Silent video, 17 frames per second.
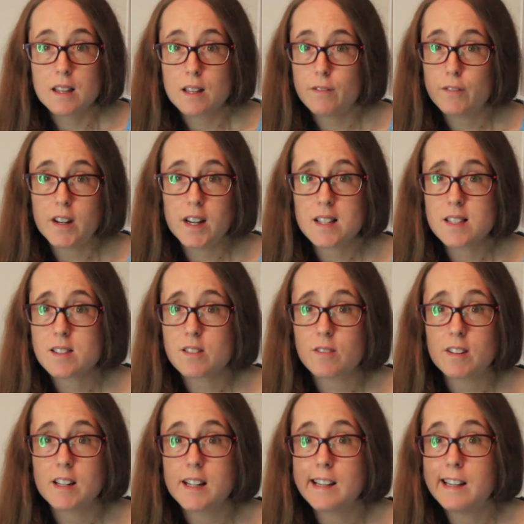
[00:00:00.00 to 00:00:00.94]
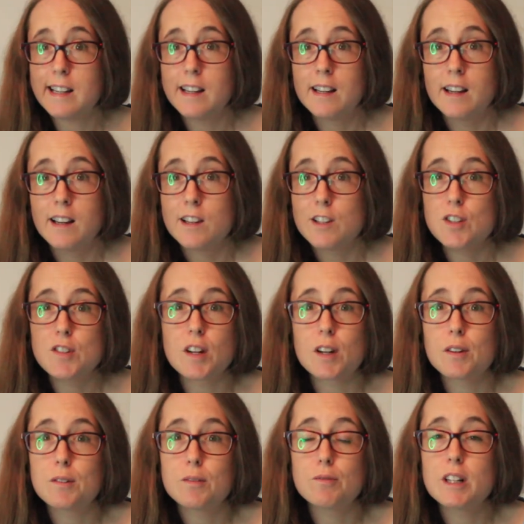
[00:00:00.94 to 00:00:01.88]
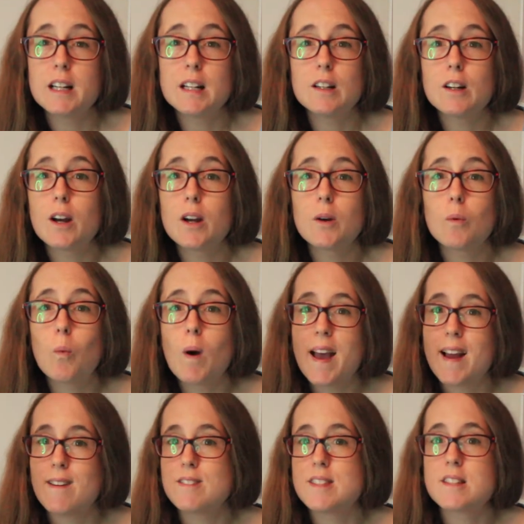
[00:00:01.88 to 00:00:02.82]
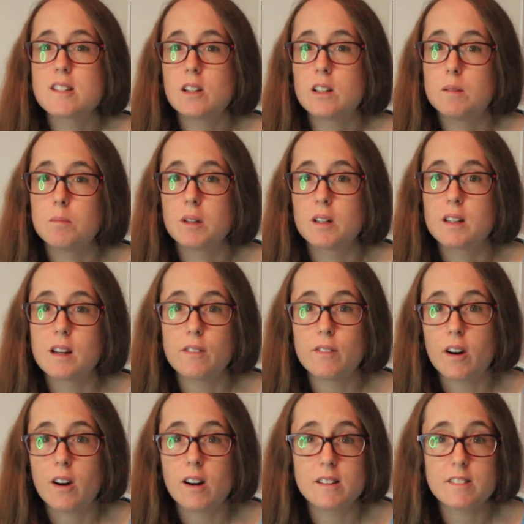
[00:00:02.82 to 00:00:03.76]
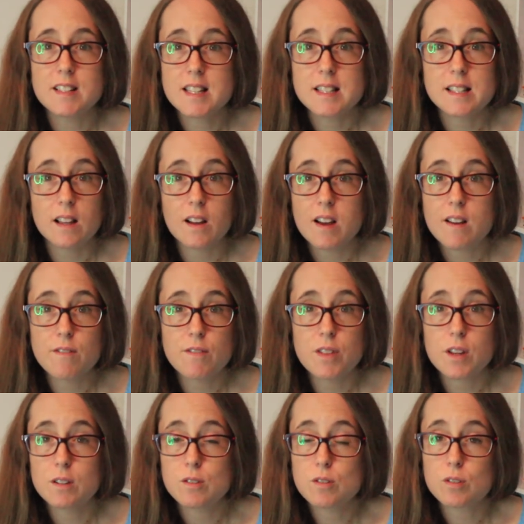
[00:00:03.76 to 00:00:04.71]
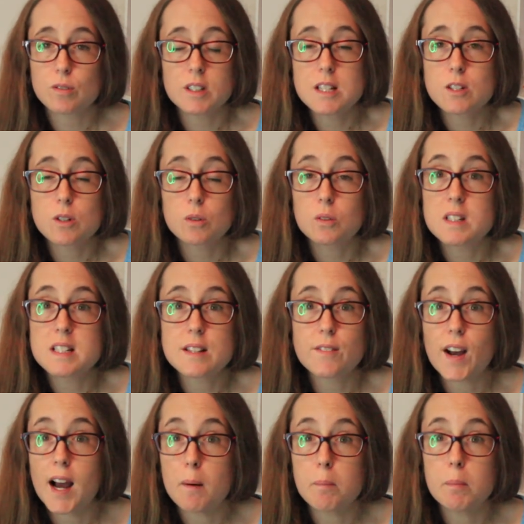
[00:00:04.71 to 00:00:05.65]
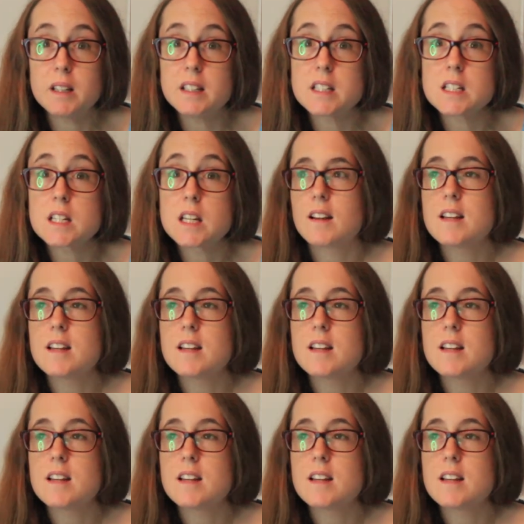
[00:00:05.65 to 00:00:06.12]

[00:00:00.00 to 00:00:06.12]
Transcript: The first three, you don't really know where in the timeline of Iris's life those three stories have happened.